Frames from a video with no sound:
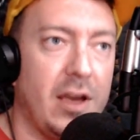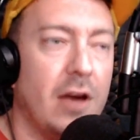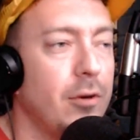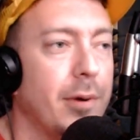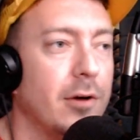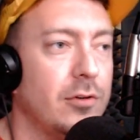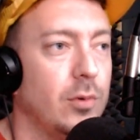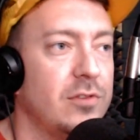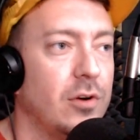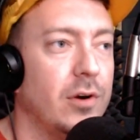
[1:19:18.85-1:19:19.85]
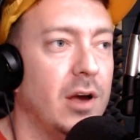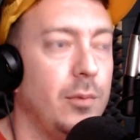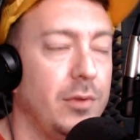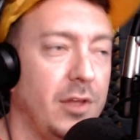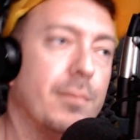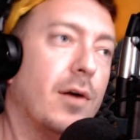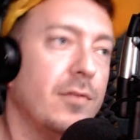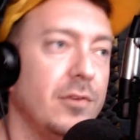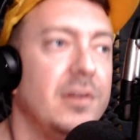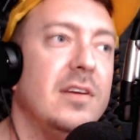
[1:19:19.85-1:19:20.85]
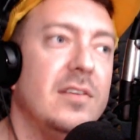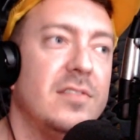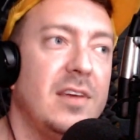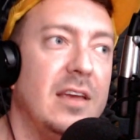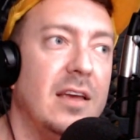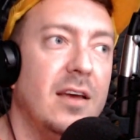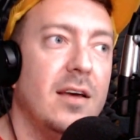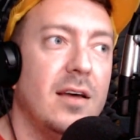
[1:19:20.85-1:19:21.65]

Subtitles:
counterpart to what's going on with like Marvel and DC.